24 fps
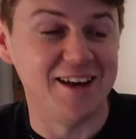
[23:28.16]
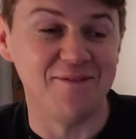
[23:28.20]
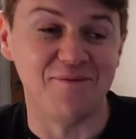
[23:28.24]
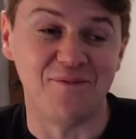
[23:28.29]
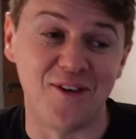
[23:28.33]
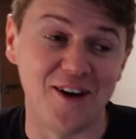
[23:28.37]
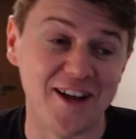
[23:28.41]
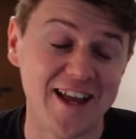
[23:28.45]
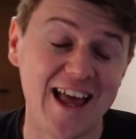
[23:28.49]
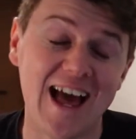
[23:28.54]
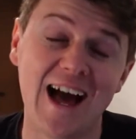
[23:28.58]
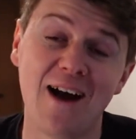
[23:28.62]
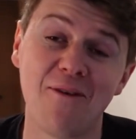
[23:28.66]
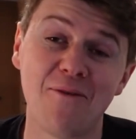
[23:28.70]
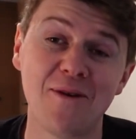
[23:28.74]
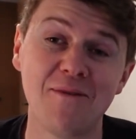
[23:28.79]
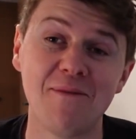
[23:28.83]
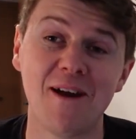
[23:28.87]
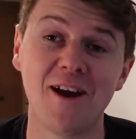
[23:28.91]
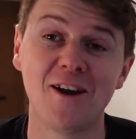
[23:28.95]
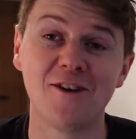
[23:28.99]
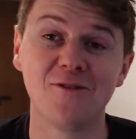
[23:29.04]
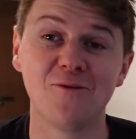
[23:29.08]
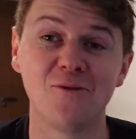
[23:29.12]
But yeah, we
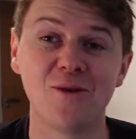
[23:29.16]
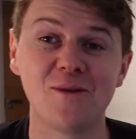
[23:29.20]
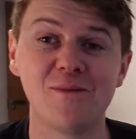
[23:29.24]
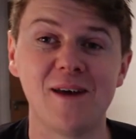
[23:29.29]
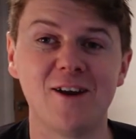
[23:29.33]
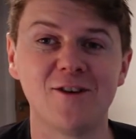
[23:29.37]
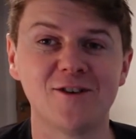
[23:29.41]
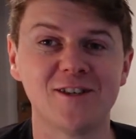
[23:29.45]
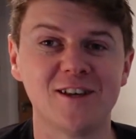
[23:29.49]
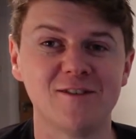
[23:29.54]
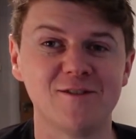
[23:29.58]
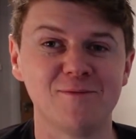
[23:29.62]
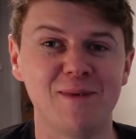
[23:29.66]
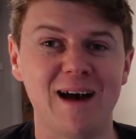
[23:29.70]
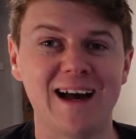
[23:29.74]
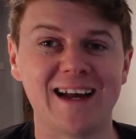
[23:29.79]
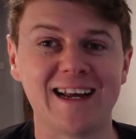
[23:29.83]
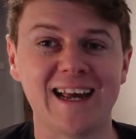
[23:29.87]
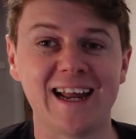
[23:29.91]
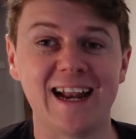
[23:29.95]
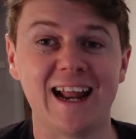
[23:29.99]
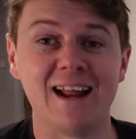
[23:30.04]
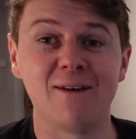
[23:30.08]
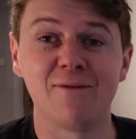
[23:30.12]
made ourselves
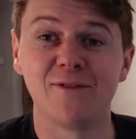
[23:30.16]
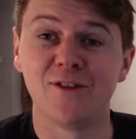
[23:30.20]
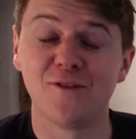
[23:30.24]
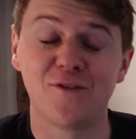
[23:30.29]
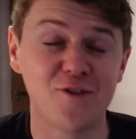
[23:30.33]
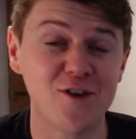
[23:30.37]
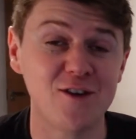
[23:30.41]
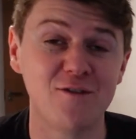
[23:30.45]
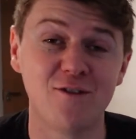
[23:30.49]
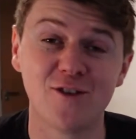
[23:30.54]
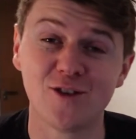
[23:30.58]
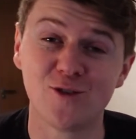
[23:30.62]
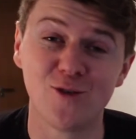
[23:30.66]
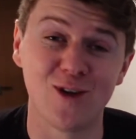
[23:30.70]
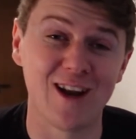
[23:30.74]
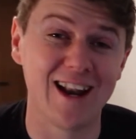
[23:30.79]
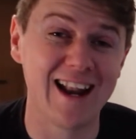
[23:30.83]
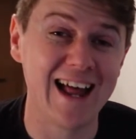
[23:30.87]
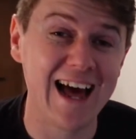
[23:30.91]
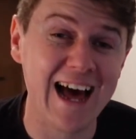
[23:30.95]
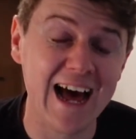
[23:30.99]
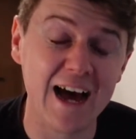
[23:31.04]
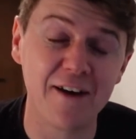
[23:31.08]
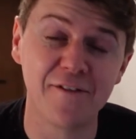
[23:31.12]
back in, and the 3 of us were
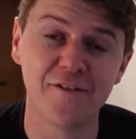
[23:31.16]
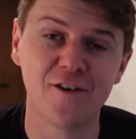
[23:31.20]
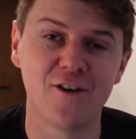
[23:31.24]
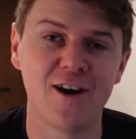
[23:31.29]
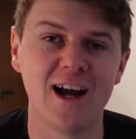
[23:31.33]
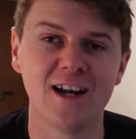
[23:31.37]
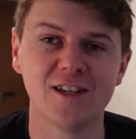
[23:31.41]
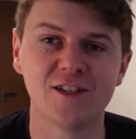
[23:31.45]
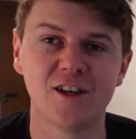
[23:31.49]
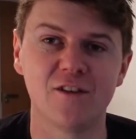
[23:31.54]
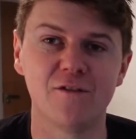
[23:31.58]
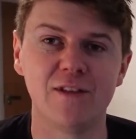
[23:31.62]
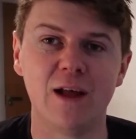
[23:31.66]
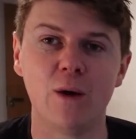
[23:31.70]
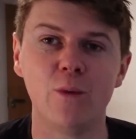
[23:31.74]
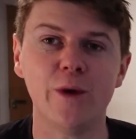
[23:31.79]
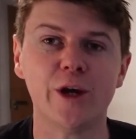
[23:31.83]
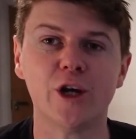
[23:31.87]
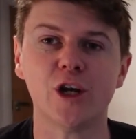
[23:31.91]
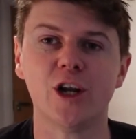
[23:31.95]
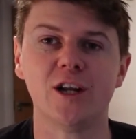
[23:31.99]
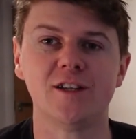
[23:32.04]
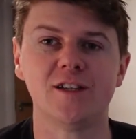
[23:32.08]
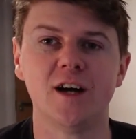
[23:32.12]
laughing our ass off. Now, we
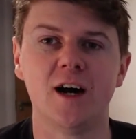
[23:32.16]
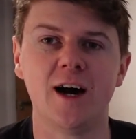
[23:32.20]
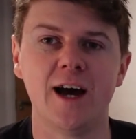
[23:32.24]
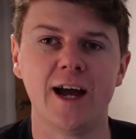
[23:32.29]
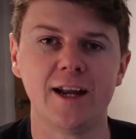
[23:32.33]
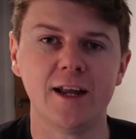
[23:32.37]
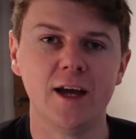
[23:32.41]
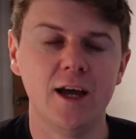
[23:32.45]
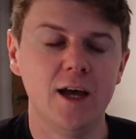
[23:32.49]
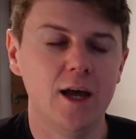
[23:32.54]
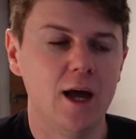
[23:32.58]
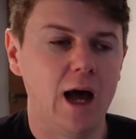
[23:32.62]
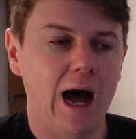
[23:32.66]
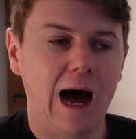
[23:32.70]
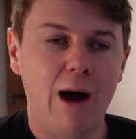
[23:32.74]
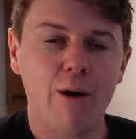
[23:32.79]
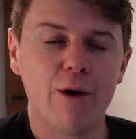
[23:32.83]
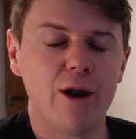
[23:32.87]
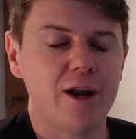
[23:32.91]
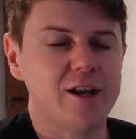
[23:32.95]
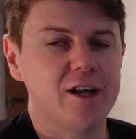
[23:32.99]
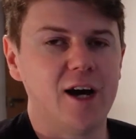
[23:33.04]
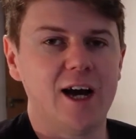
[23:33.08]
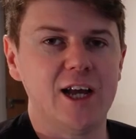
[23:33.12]
could have died. I
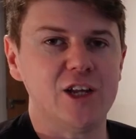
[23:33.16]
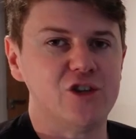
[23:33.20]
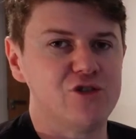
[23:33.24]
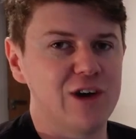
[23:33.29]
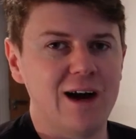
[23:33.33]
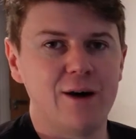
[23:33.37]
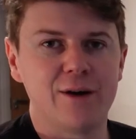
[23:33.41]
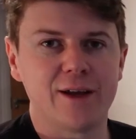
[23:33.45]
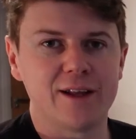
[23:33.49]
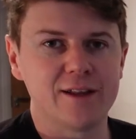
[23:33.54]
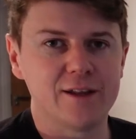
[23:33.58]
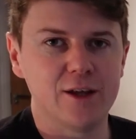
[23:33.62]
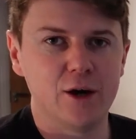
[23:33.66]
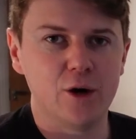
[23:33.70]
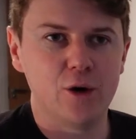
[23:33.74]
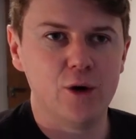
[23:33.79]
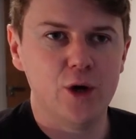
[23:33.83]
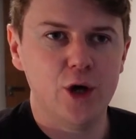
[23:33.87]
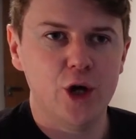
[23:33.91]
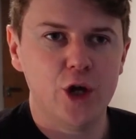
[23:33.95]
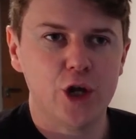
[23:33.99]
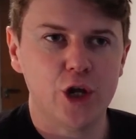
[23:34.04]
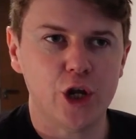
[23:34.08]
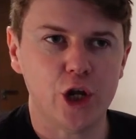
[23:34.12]
would have died drowning, though.
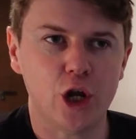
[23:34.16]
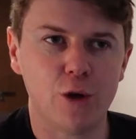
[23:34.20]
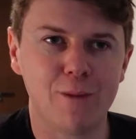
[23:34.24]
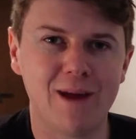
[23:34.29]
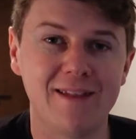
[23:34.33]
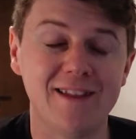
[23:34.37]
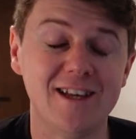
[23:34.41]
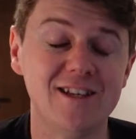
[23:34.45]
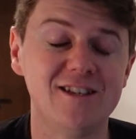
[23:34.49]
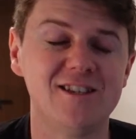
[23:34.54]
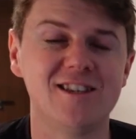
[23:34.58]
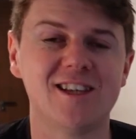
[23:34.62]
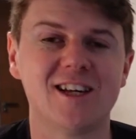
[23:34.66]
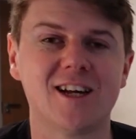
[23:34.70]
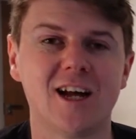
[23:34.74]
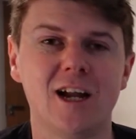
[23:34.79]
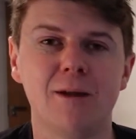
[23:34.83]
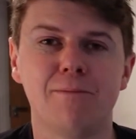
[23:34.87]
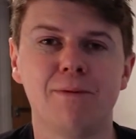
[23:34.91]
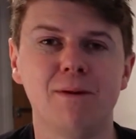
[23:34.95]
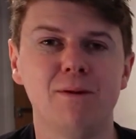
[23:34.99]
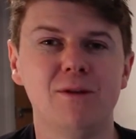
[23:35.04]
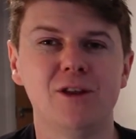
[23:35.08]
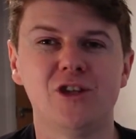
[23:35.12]
You know what I mean? And these are the kind
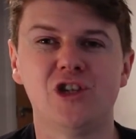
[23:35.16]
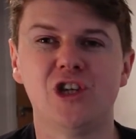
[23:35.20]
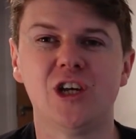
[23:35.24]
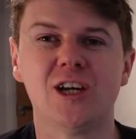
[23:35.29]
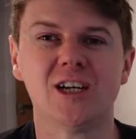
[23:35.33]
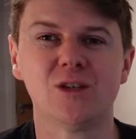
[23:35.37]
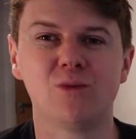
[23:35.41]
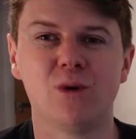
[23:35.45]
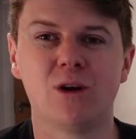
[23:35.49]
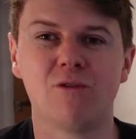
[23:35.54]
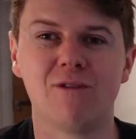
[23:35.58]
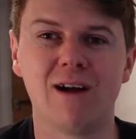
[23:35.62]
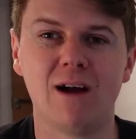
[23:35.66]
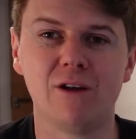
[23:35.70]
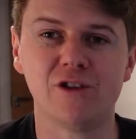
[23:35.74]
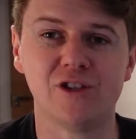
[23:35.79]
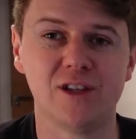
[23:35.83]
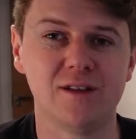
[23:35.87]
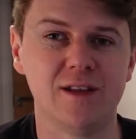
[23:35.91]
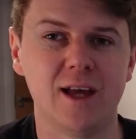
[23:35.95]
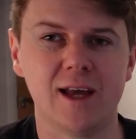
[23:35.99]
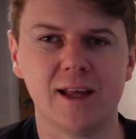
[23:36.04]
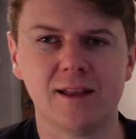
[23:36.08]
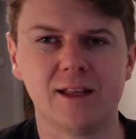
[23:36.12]
of people that you guys want around
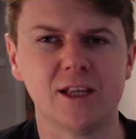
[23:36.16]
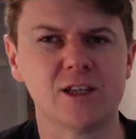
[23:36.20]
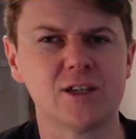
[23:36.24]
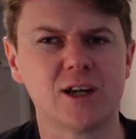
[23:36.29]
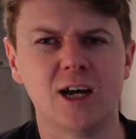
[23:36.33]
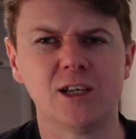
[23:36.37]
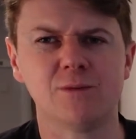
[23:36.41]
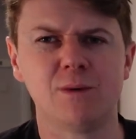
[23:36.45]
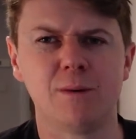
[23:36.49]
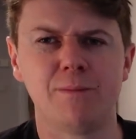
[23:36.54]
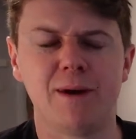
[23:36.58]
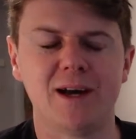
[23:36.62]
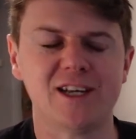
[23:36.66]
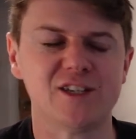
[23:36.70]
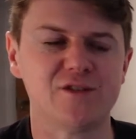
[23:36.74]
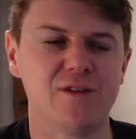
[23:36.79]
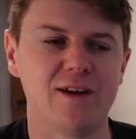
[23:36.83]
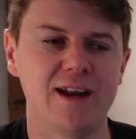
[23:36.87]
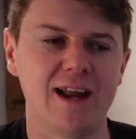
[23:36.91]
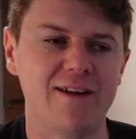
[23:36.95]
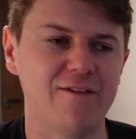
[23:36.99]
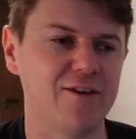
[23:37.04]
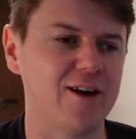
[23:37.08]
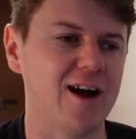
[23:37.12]
you. And this guy's my best
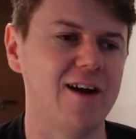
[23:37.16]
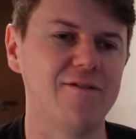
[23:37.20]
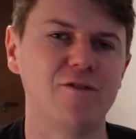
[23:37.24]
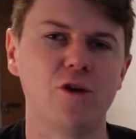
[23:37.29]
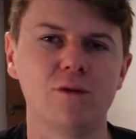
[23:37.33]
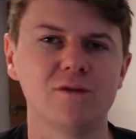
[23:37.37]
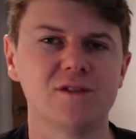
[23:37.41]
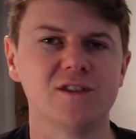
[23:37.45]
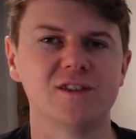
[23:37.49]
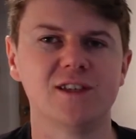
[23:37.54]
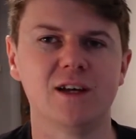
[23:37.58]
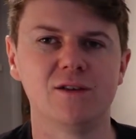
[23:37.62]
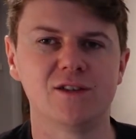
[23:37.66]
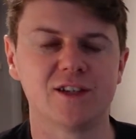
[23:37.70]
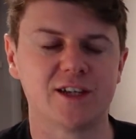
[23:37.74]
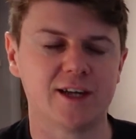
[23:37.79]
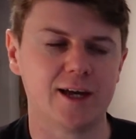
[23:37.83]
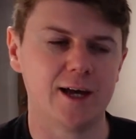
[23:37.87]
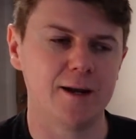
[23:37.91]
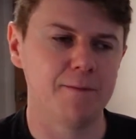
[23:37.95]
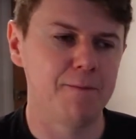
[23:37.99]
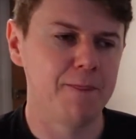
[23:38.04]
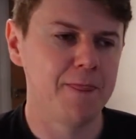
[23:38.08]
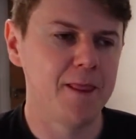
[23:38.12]
friend ever. I've known him since I was a
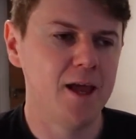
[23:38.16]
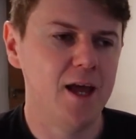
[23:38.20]
kid.